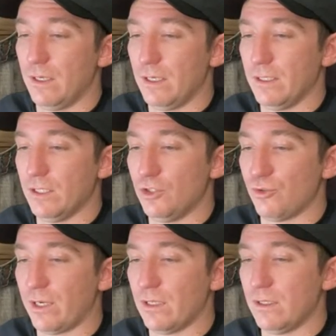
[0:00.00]
An
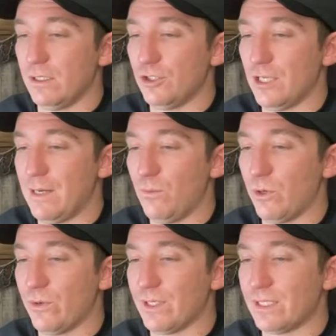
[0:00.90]
adrenaline job? Where
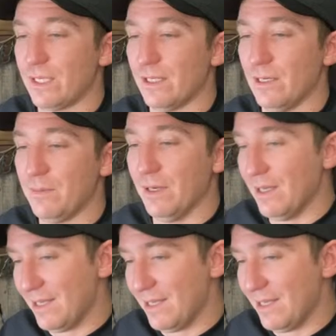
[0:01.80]
do I sign up?